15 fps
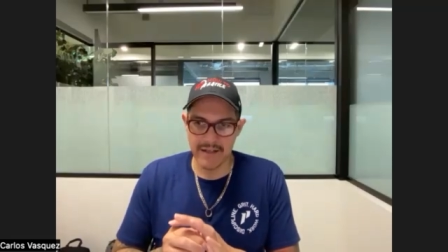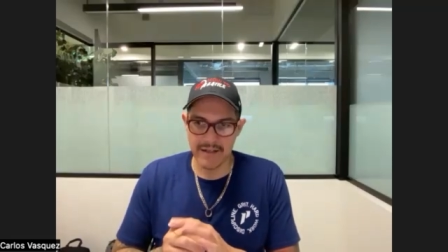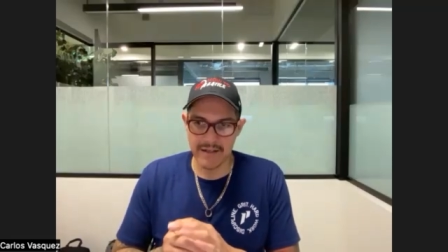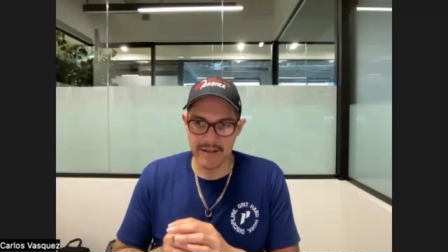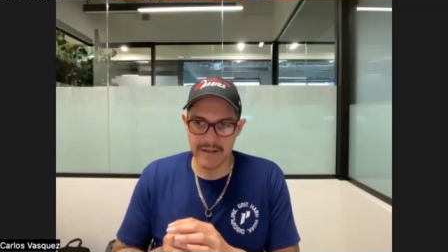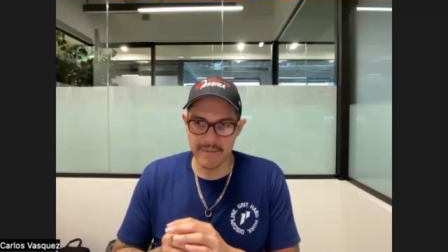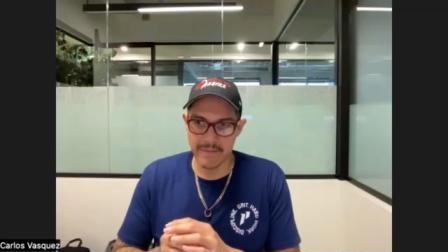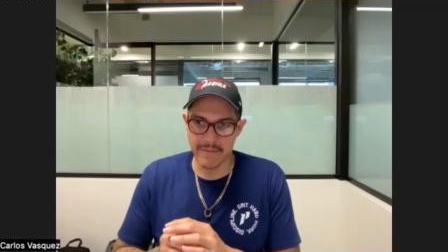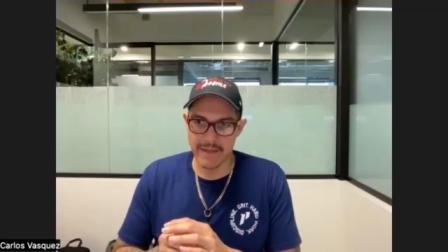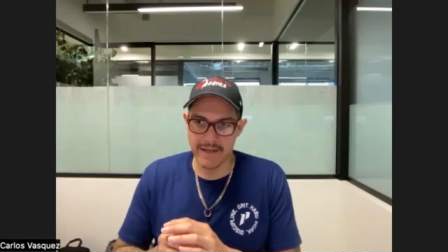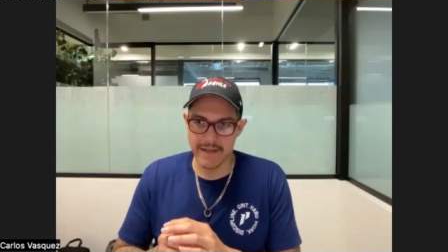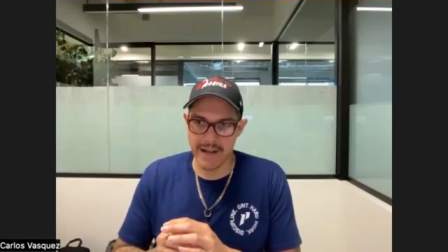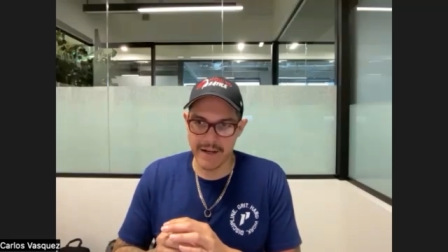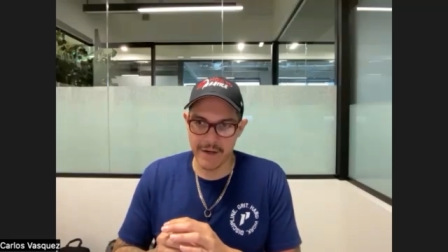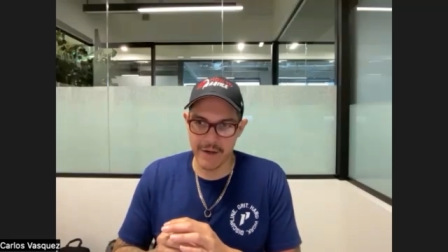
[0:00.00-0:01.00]
Um,
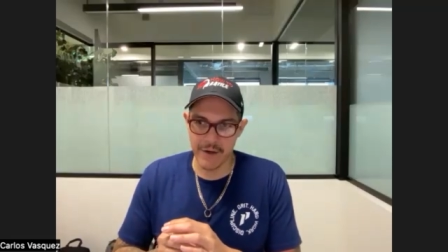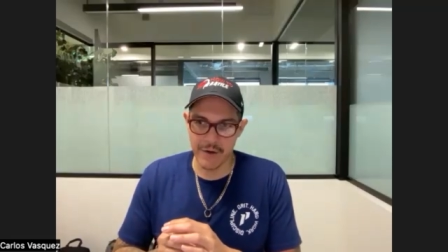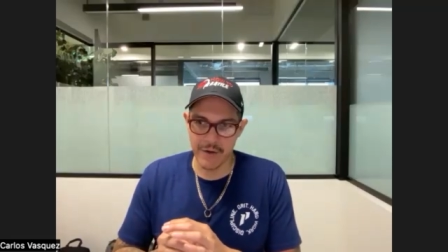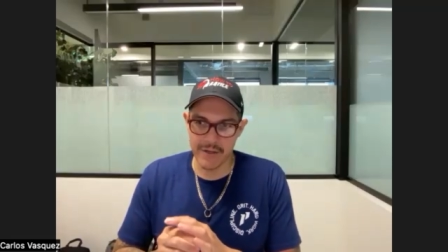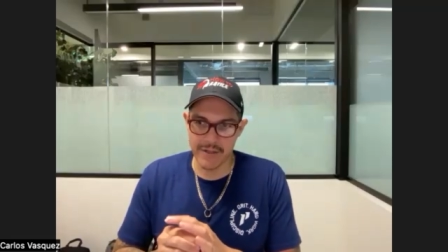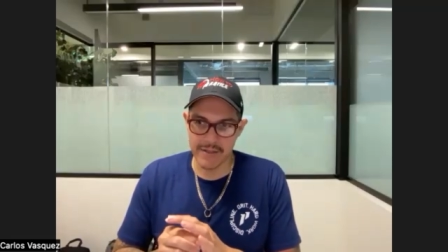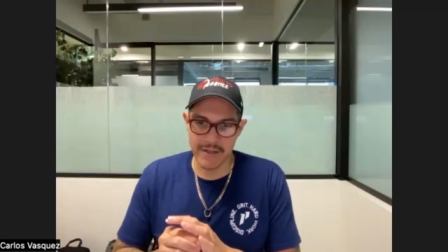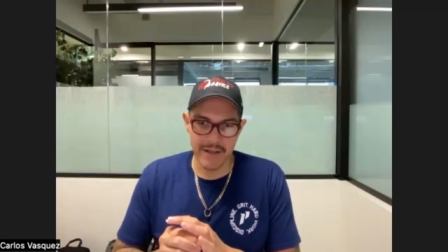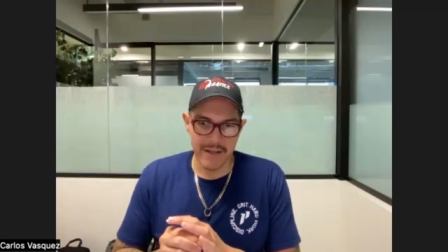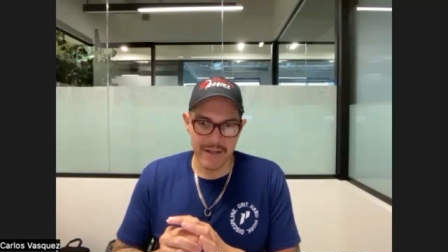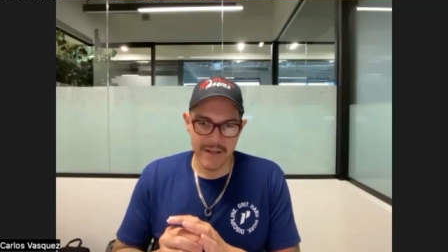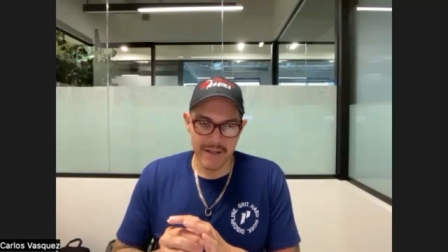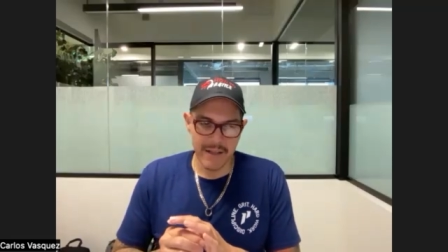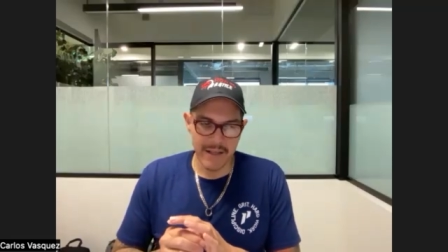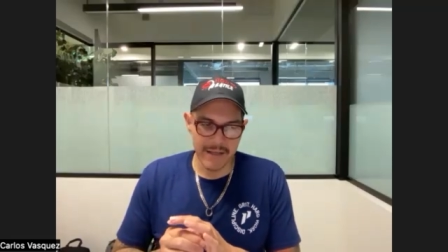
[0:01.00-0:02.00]
and I know because
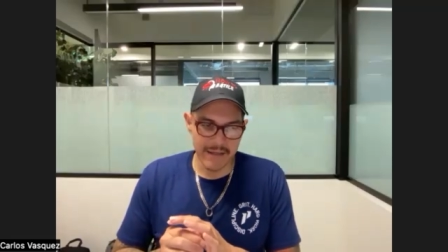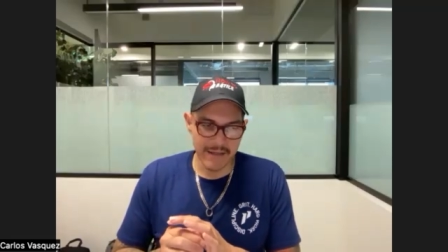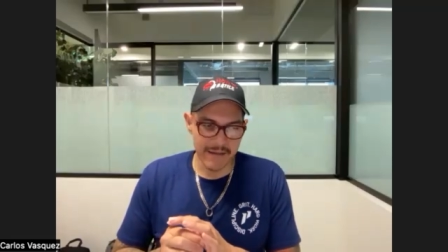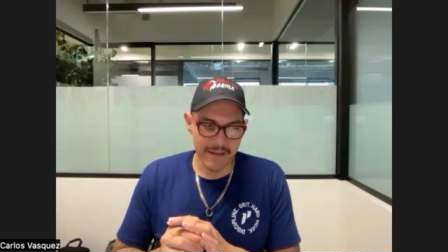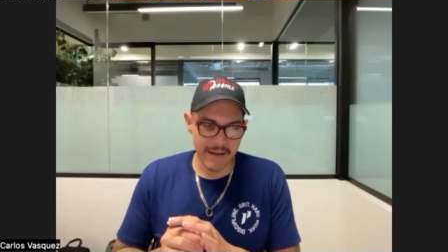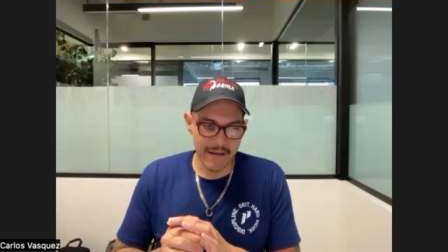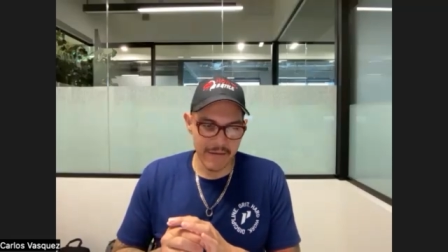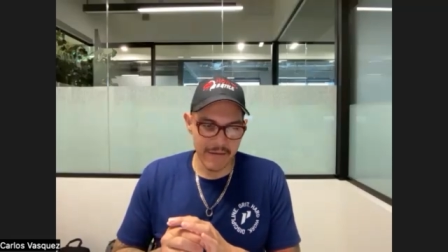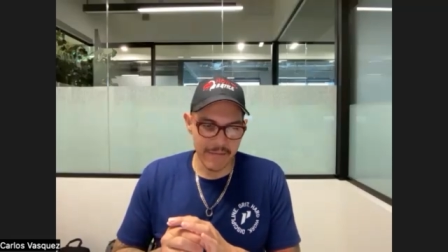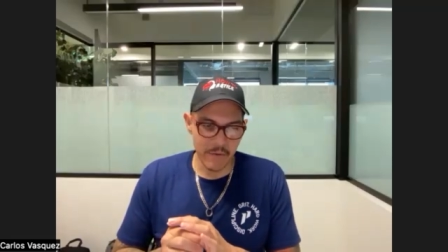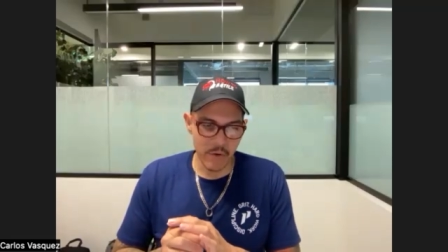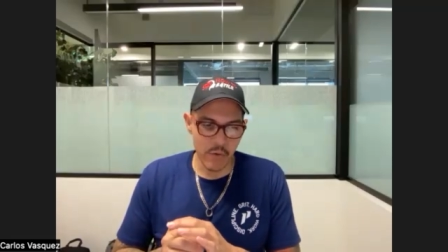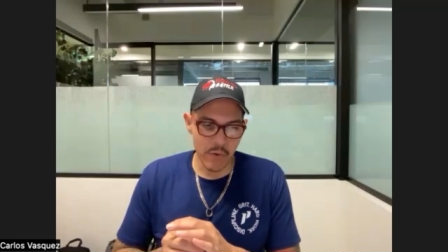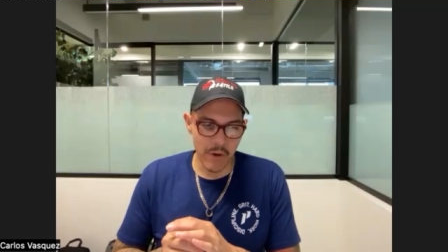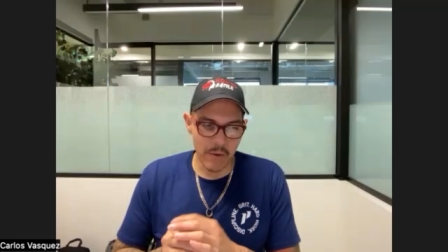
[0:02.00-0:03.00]
like I
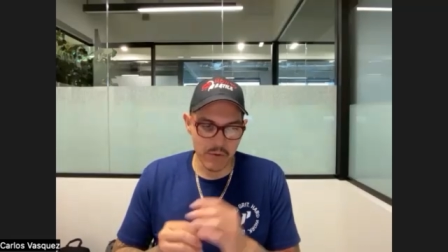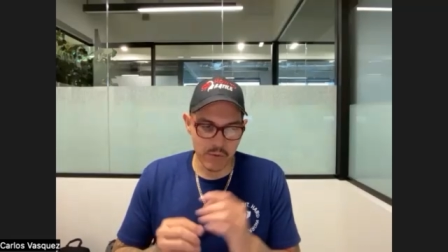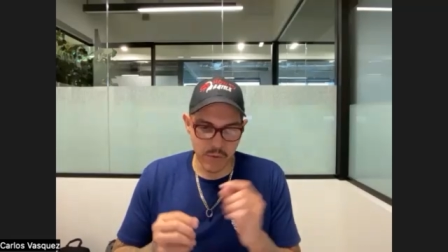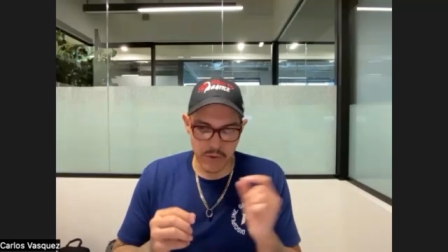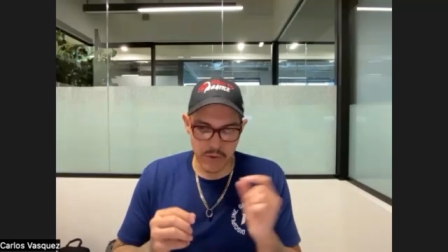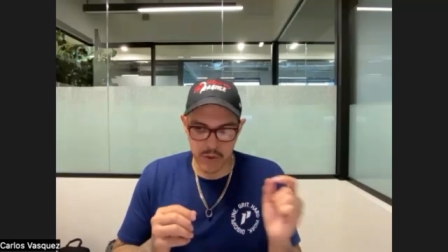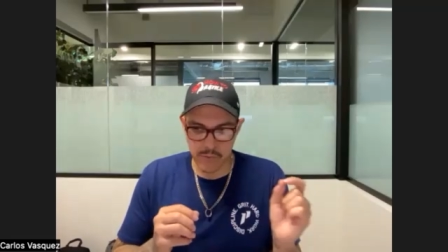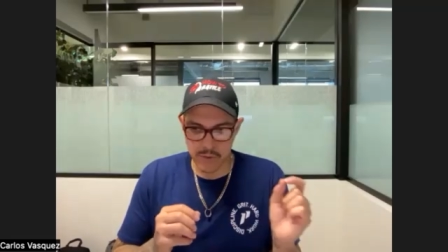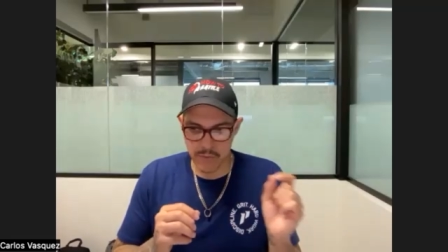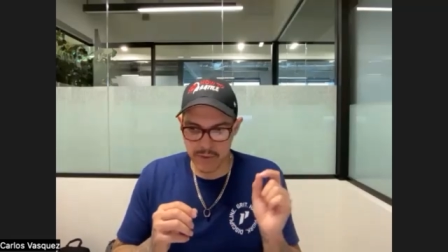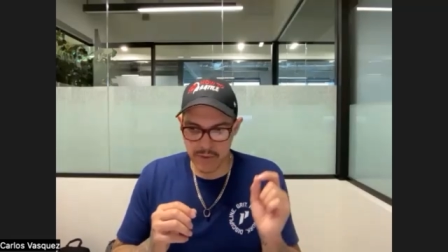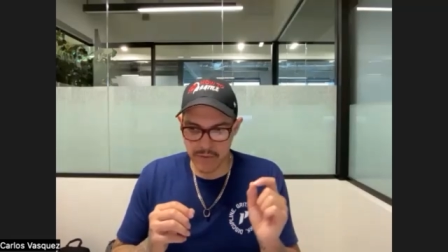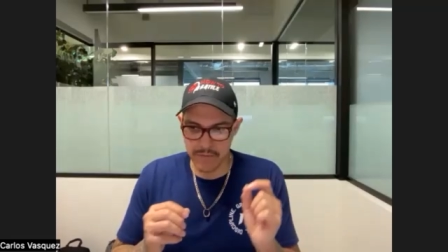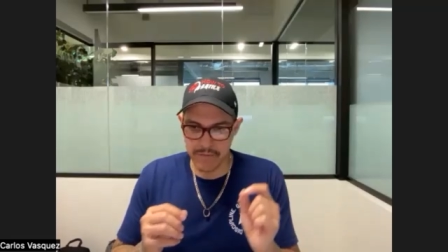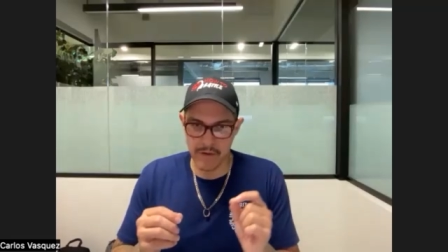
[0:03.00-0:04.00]
oh I was one of those people
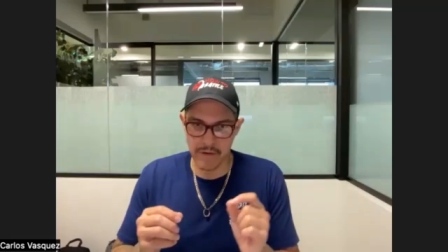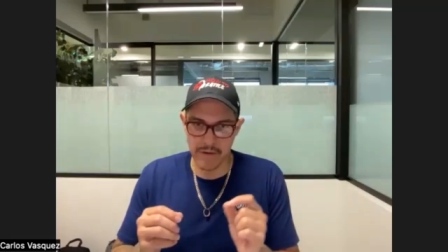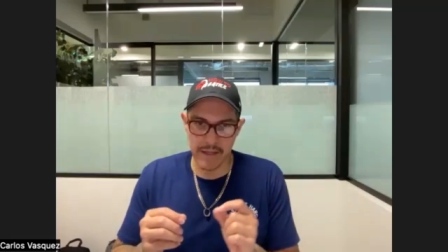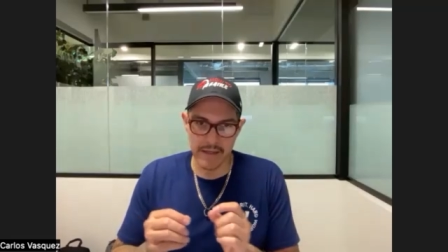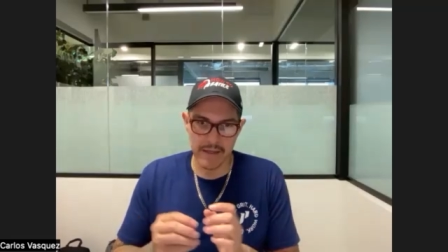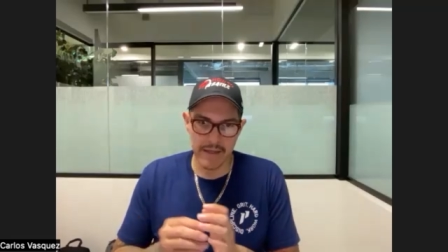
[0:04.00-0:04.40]
that felt like